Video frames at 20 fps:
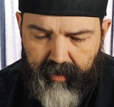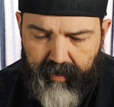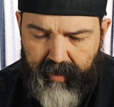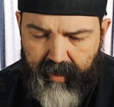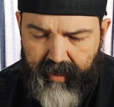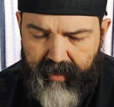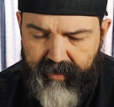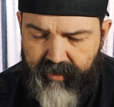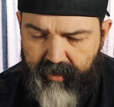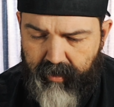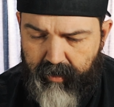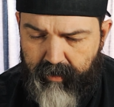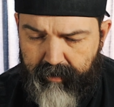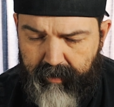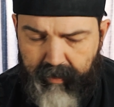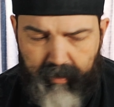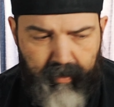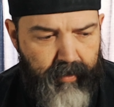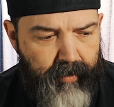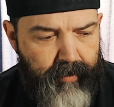
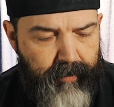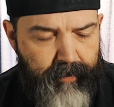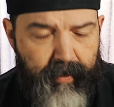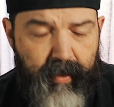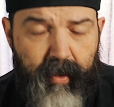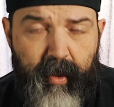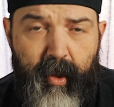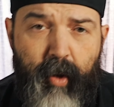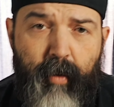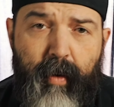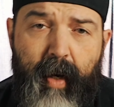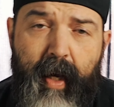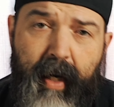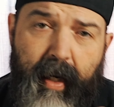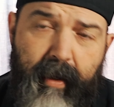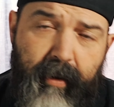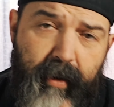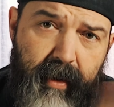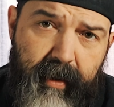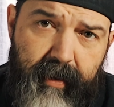Akaso. You know, and
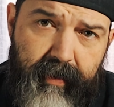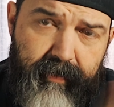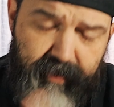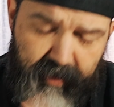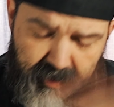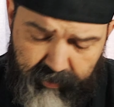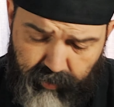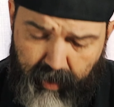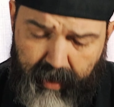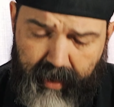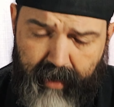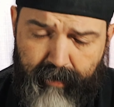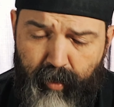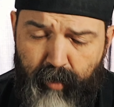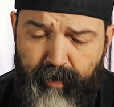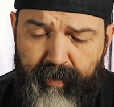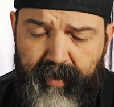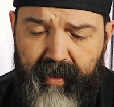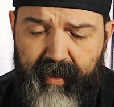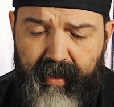I'm gonna, just while I'm
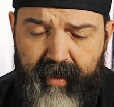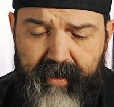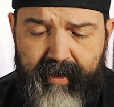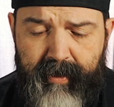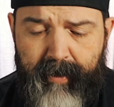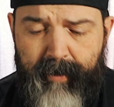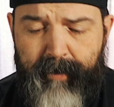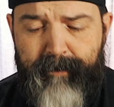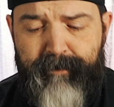opening this,